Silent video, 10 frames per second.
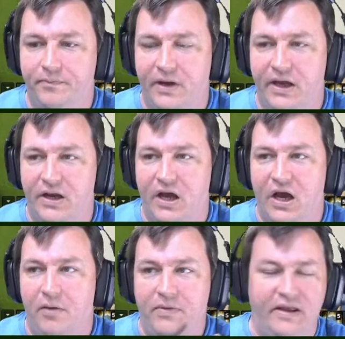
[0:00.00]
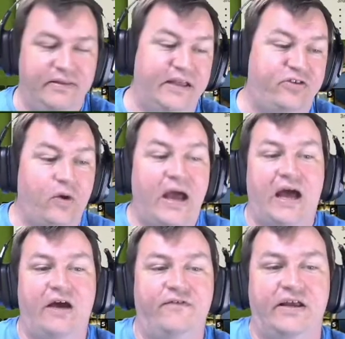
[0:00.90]
But unless you
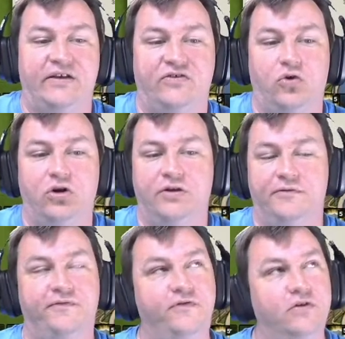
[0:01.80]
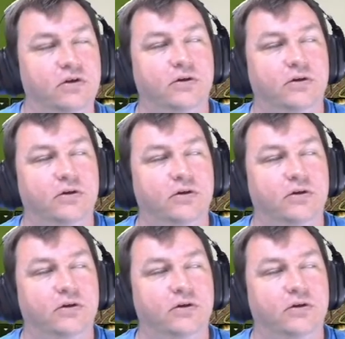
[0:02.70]
have like a sort of